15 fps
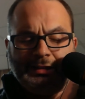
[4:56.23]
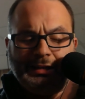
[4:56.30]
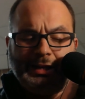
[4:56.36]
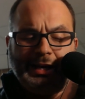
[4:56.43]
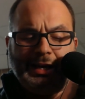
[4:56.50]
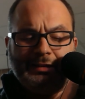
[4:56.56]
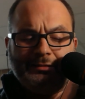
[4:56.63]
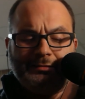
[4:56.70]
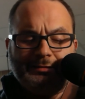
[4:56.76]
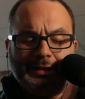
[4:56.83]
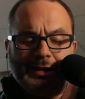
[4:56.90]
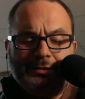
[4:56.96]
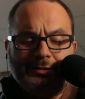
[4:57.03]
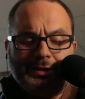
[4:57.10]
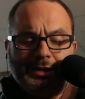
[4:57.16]
Yeah, I
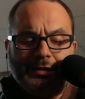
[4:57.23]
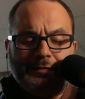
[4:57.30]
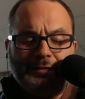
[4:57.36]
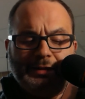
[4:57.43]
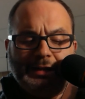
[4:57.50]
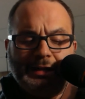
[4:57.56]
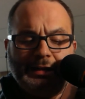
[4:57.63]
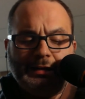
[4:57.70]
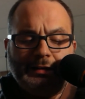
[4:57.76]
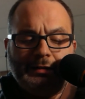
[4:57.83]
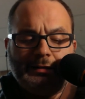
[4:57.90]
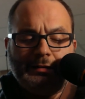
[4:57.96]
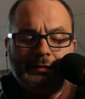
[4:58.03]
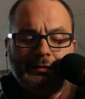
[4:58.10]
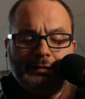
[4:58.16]
don't care for that.
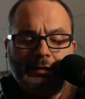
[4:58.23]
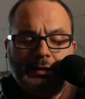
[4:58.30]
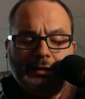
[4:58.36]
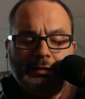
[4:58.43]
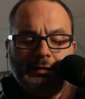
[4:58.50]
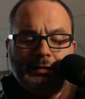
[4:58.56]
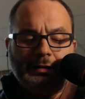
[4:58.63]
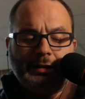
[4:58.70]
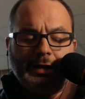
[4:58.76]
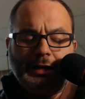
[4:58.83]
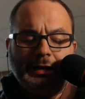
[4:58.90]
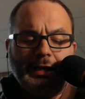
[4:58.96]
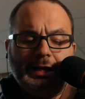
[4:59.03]
I